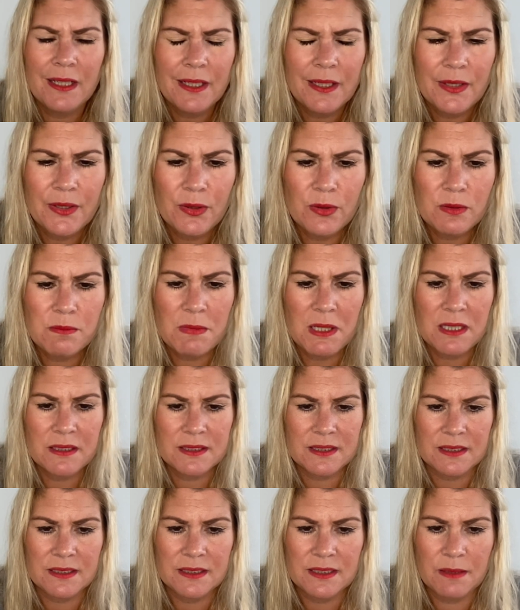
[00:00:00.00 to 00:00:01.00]
"Your
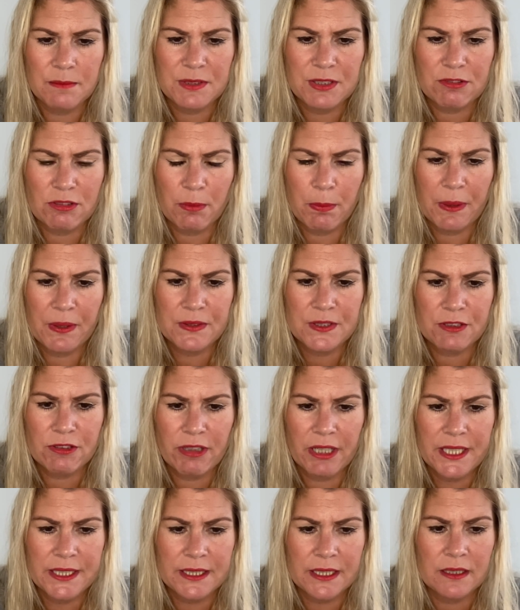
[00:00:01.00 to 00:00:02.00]
master seems to repose a
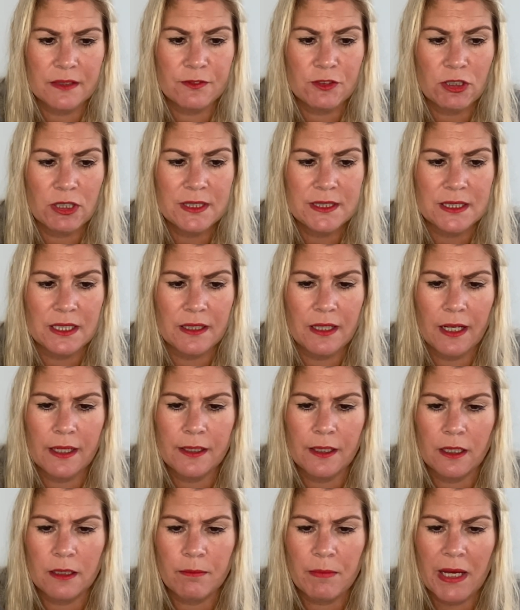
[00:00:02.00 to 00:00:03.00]
great deal of trust in that
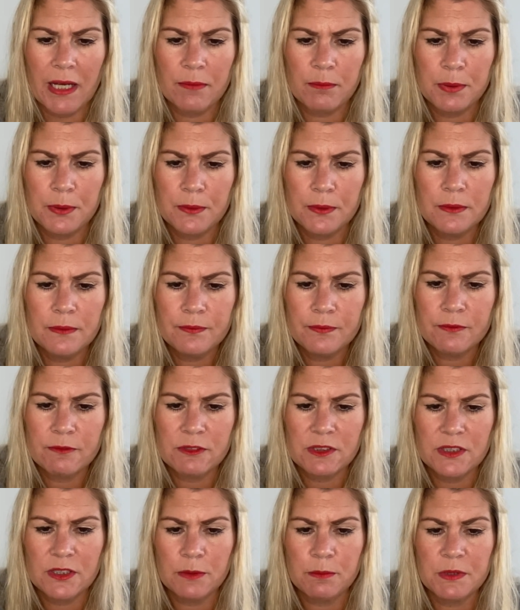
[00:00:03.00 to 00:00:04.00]
young man, Poole,"
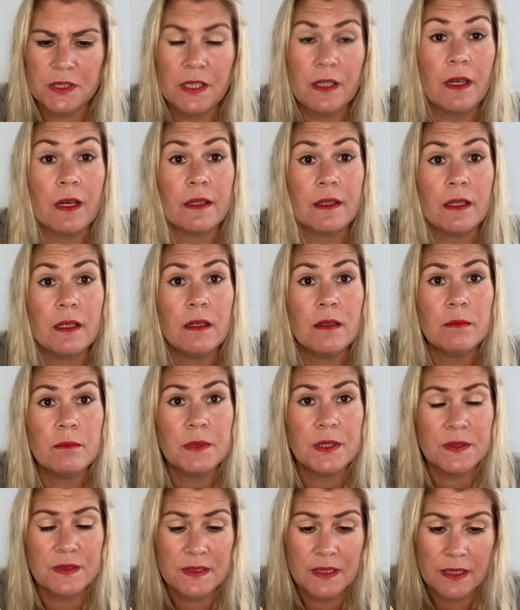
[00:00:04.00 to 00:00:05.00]
resumed the other,
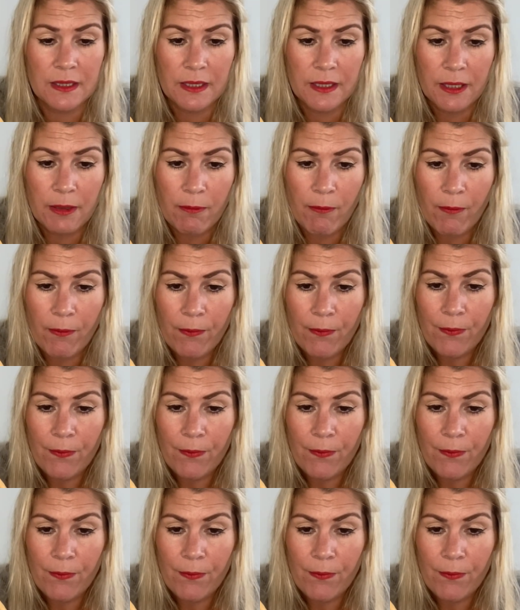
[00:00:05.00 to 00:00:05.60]
musingly.